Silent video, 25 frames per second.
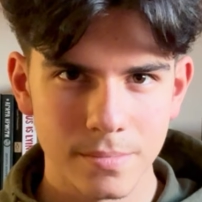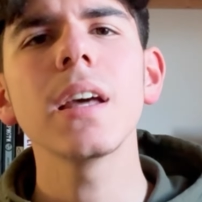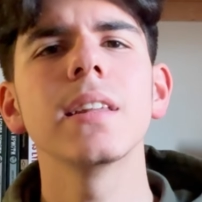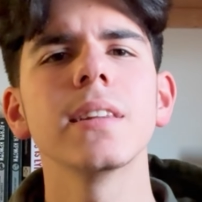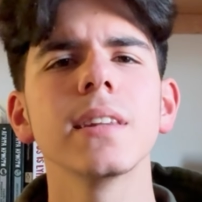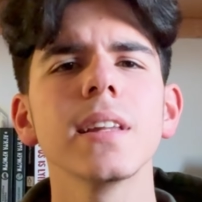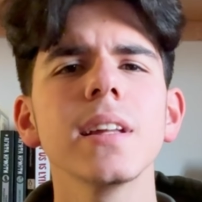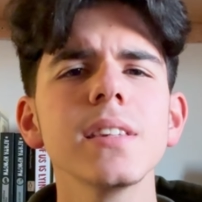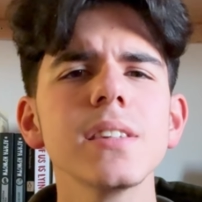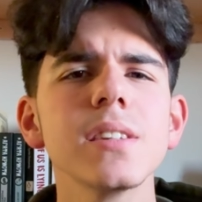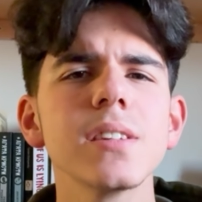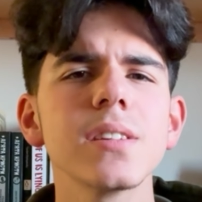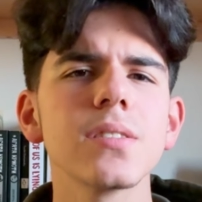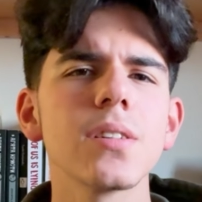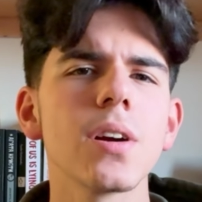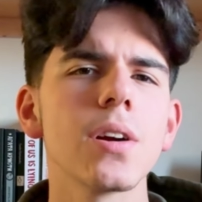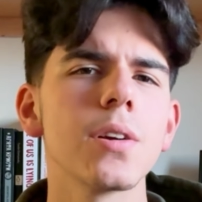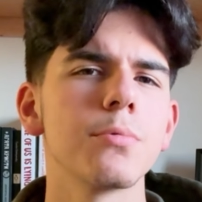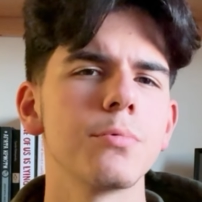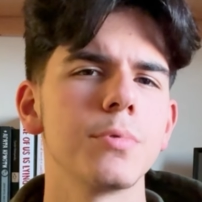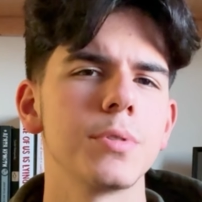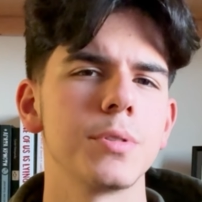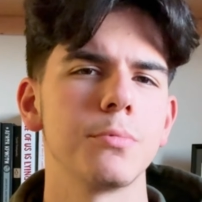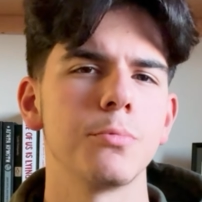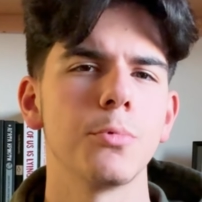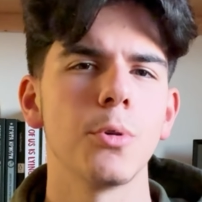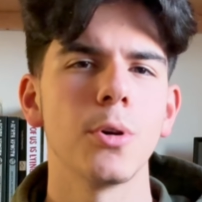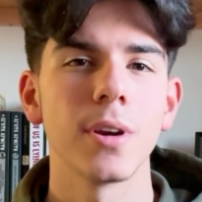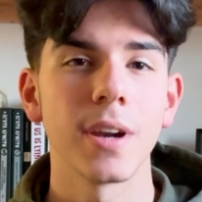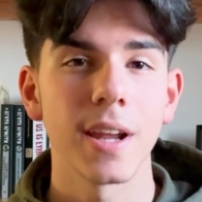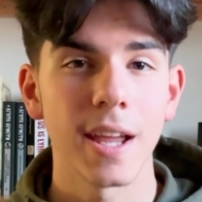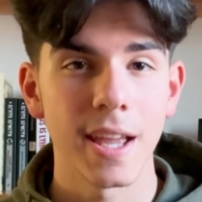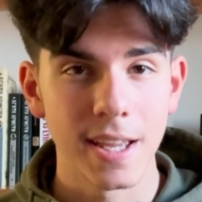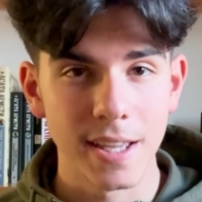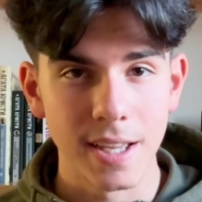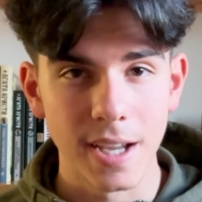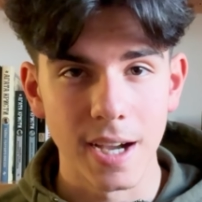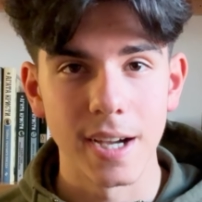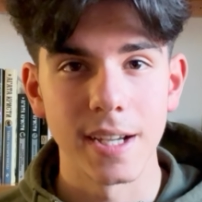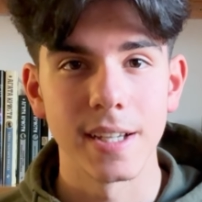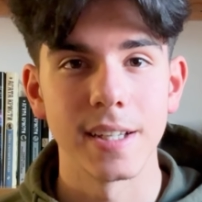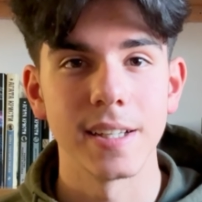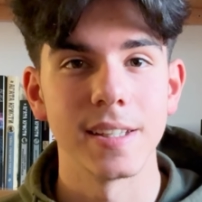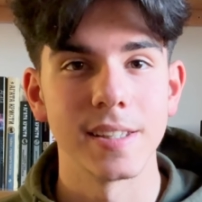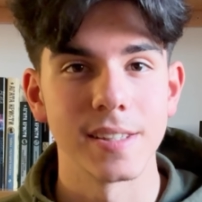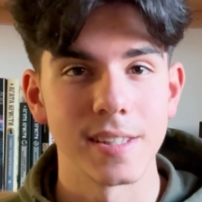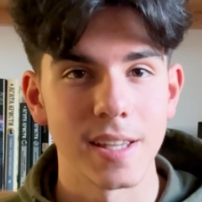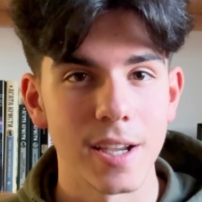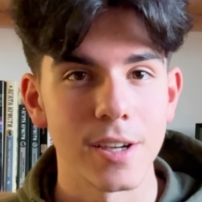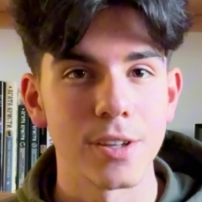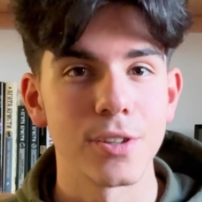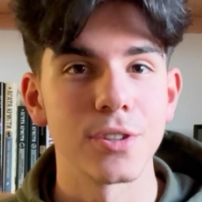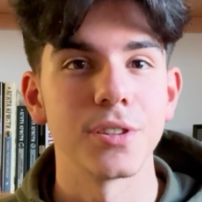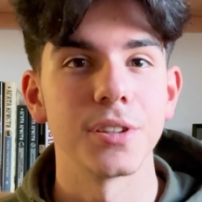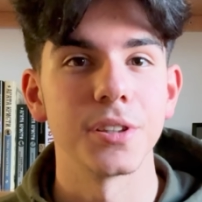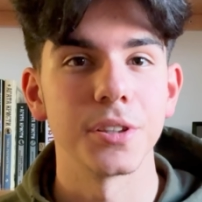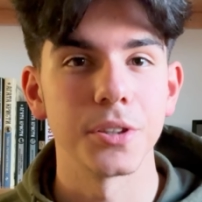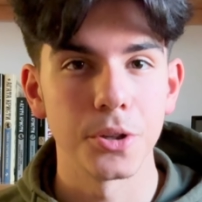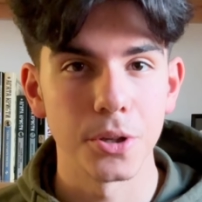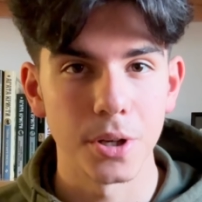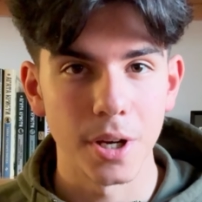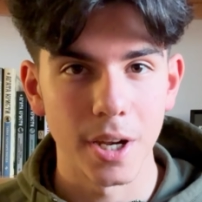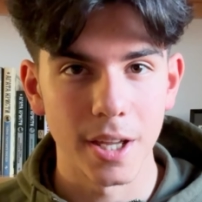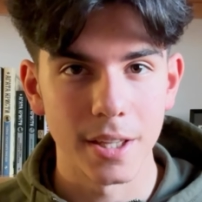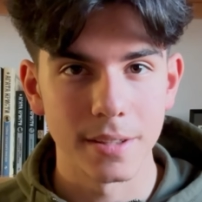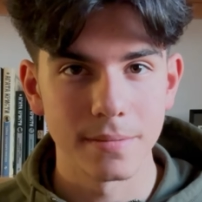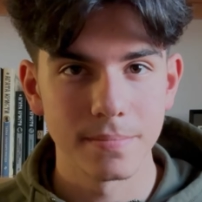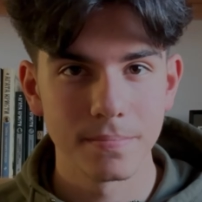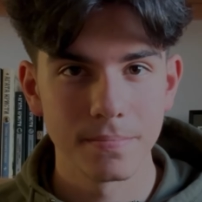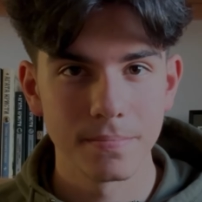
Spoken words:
Let's start with what AI is actually good at.